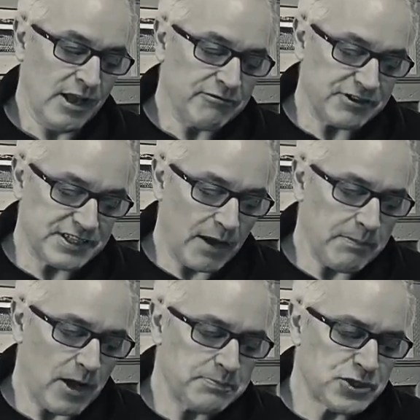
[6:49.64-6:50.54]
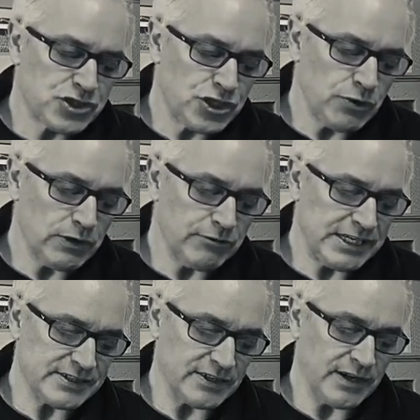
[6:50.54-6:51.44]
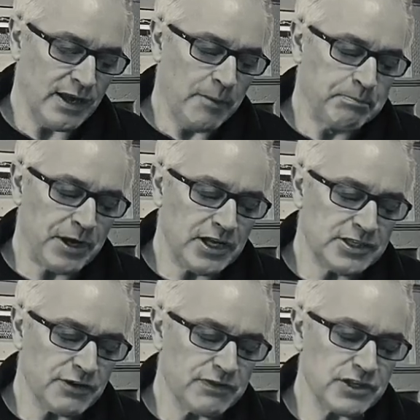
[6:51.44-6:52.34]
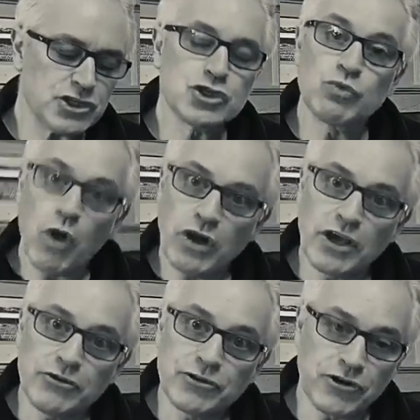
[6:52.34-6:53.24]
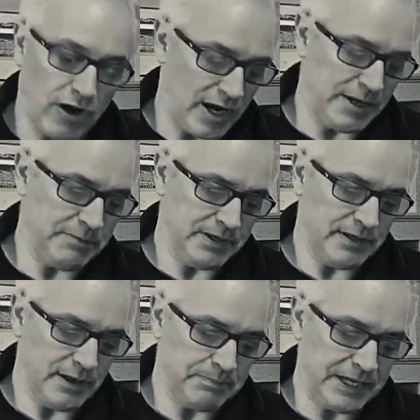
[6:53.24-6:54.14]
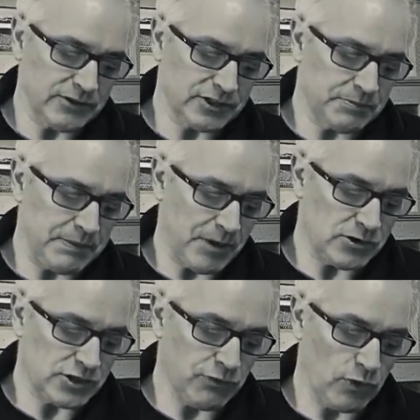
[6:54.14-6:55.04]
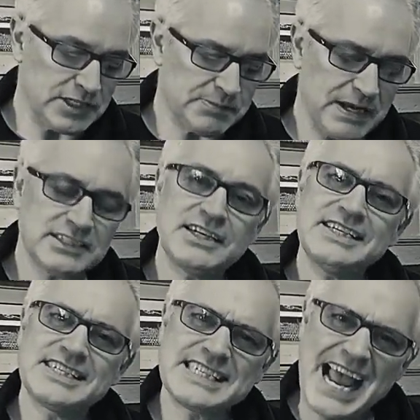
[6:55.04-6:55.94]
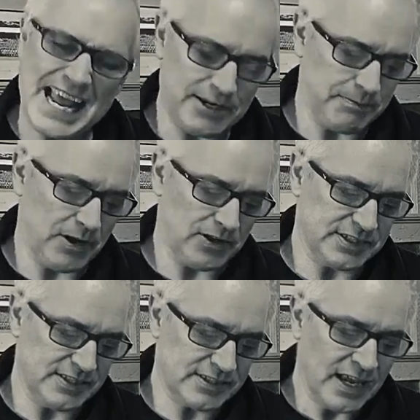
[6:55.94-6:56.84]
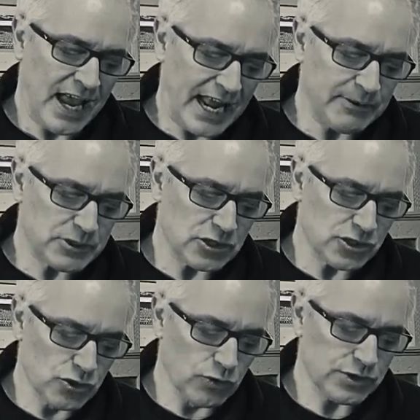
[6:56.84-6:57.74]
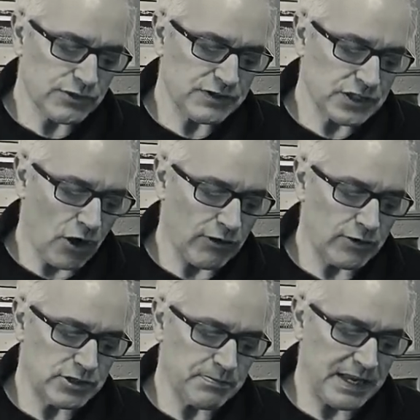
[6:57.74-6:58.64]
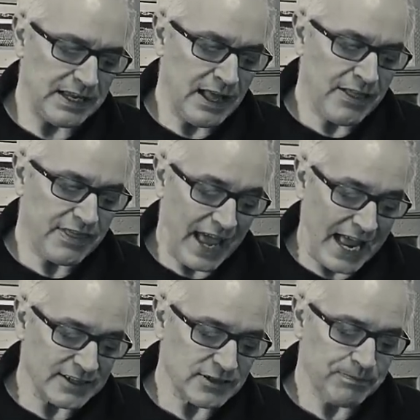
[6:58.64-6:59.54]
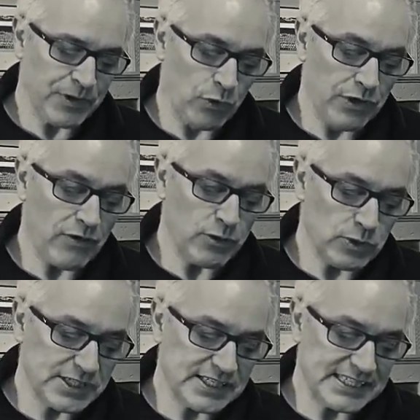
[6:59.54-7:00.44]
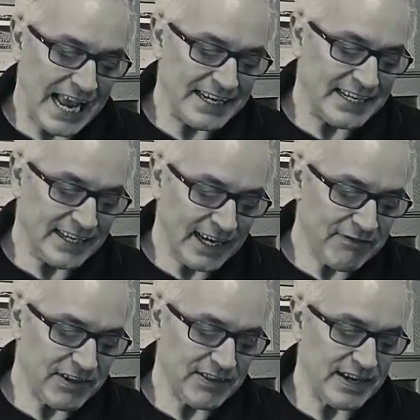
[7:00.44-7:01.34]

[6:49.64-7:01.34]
For some obscure reason, birds of the swallow tribe appealed to me most of all, especially sand martins, and it was a source of sorrow to me that, although there was a sandy cliff in the